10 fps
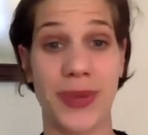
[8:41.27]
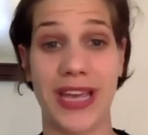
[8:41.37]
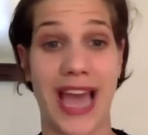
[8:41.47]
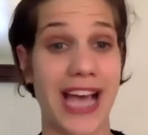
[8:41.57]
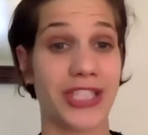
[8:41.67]

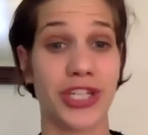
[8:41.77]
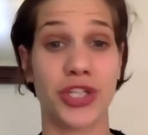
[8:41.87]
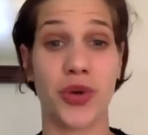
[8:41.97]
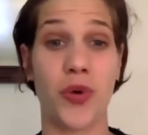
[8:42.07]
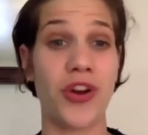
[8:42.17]
we cast a
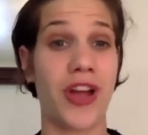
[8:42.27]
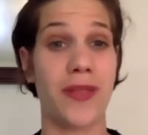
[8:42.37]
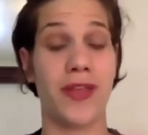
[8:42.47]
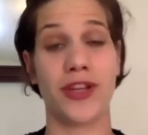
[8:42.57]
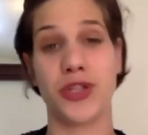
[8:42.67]
tour
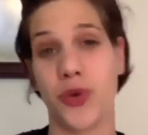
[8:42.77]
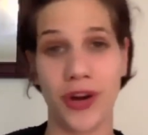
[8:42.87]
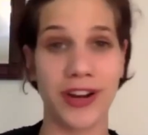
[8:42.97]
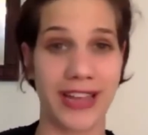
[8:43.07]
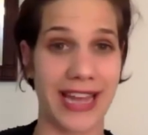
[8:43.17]
and then the
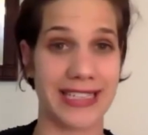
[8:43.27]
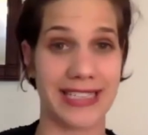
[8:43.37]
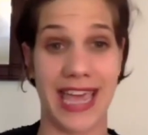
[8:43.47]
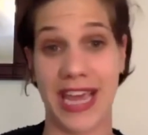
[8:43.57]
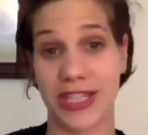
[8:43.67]
tour
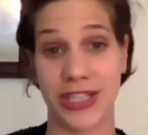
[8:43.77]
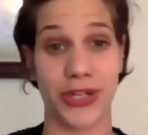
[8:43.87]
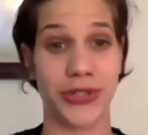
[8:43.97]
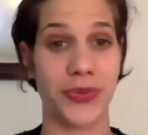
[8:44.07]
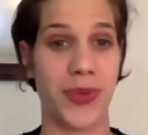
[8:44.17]
gets canceled.